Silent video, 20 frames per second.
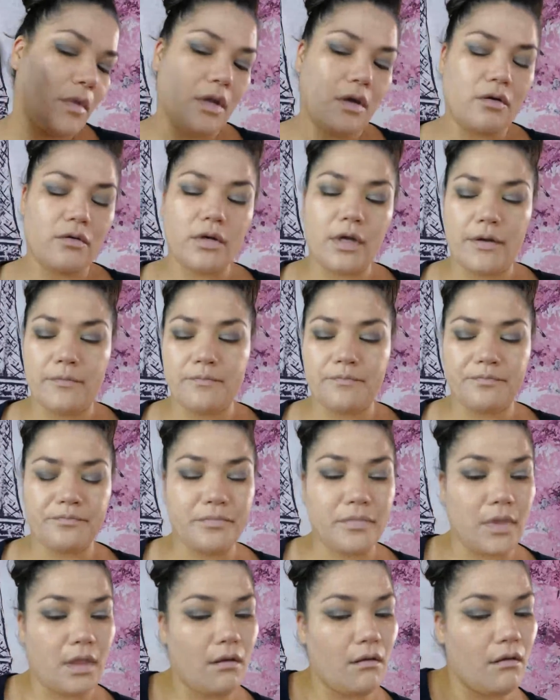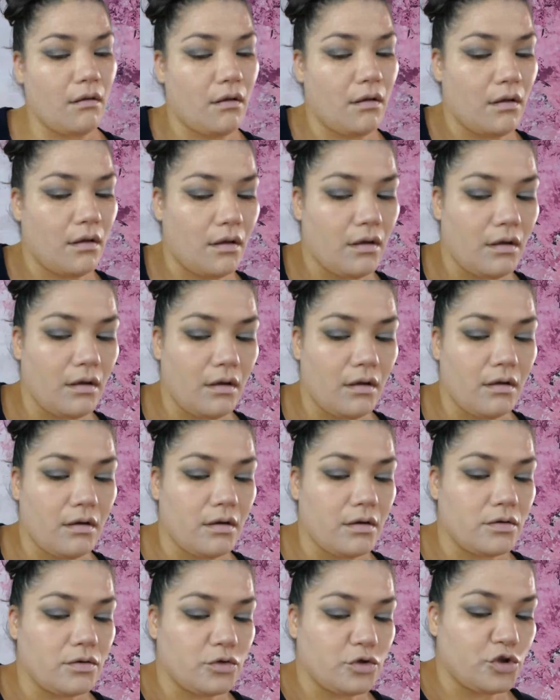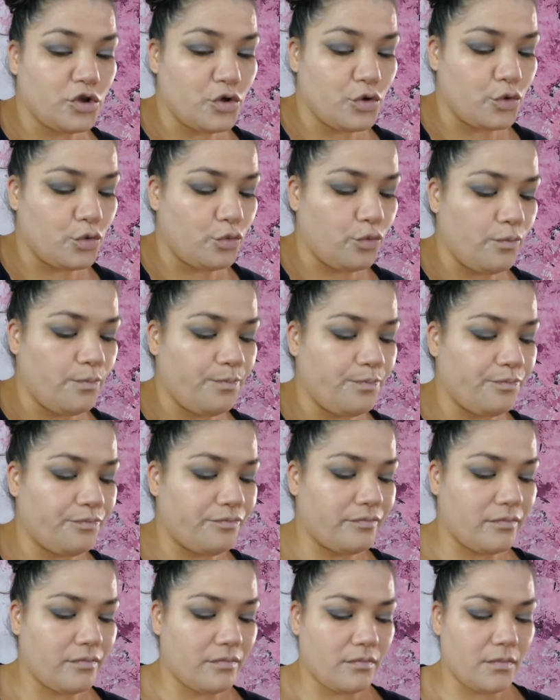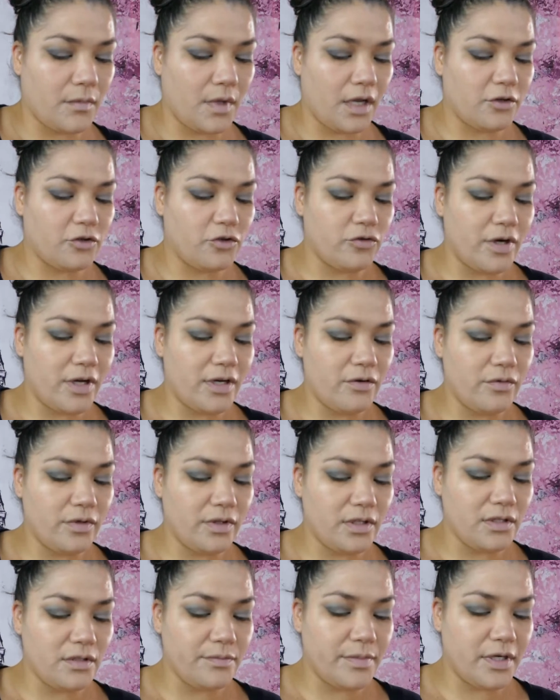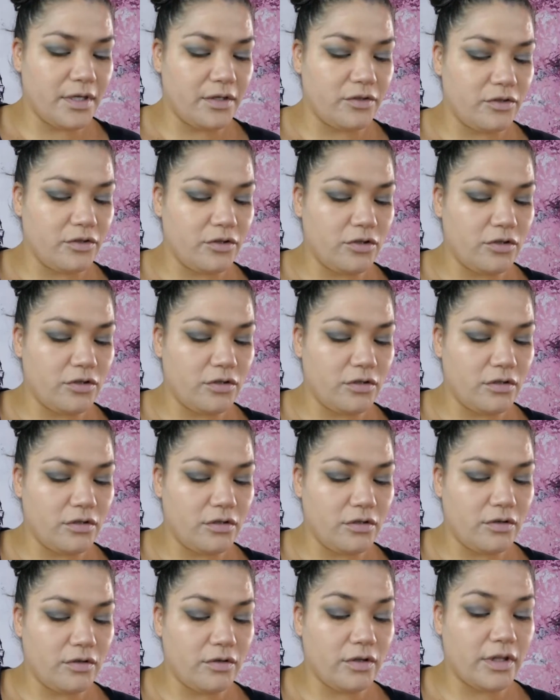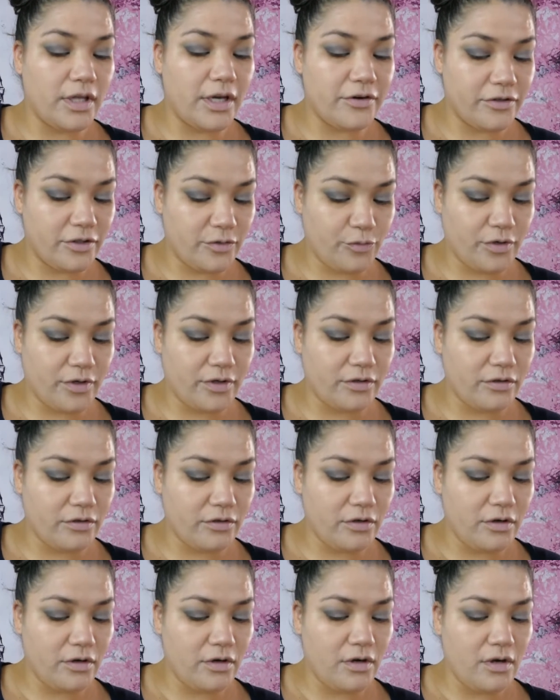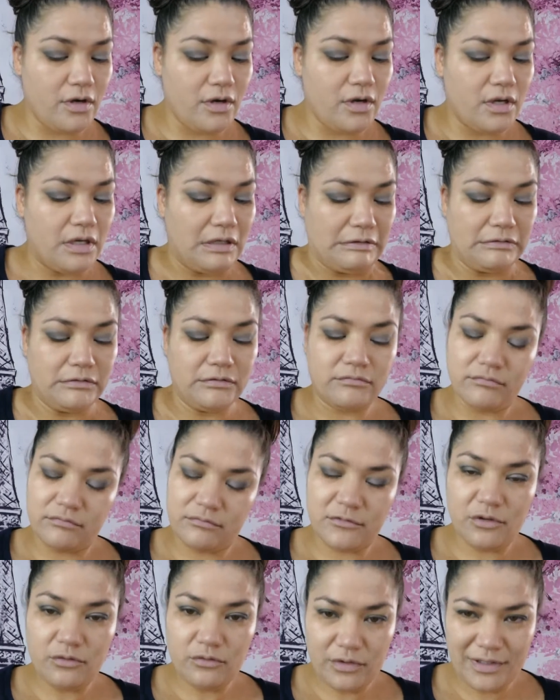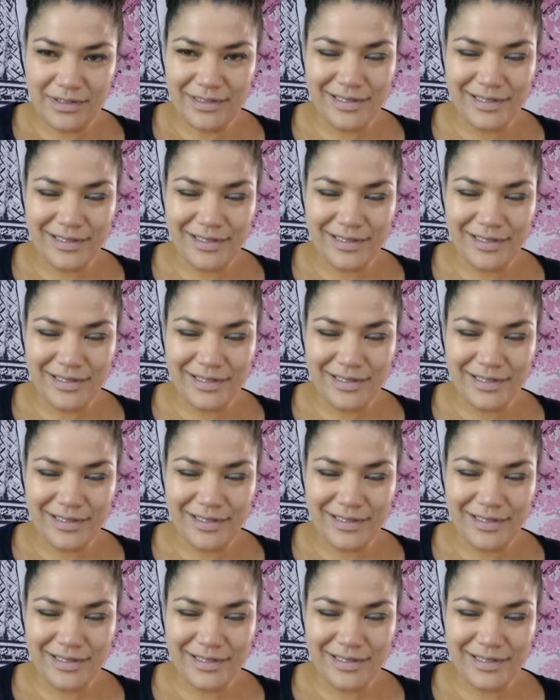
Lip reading: Okay, so I tried it with a sponge, their sponge. Don't really